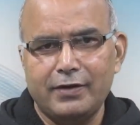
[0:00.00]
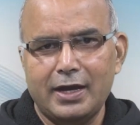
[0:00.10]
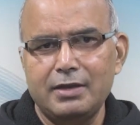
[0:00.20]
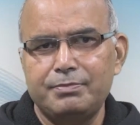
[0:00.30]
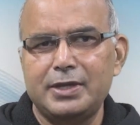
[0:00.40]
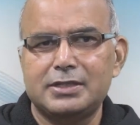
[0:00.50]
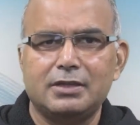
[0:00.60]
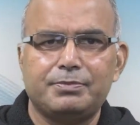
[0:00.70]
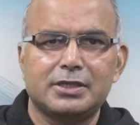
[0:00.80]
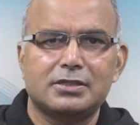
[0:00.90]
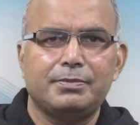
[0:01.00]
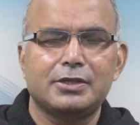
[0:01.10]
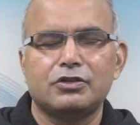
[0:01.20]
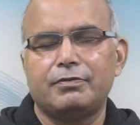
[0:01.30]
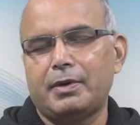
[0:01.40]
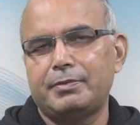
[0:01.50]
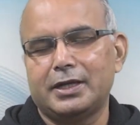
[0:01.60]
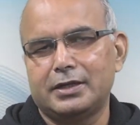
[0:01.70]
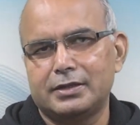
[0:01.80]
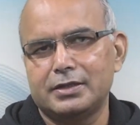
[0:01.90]
5 basic principles of
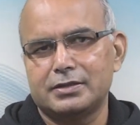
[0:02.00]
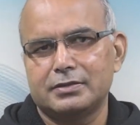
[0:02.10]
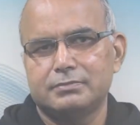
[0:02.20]
public interest.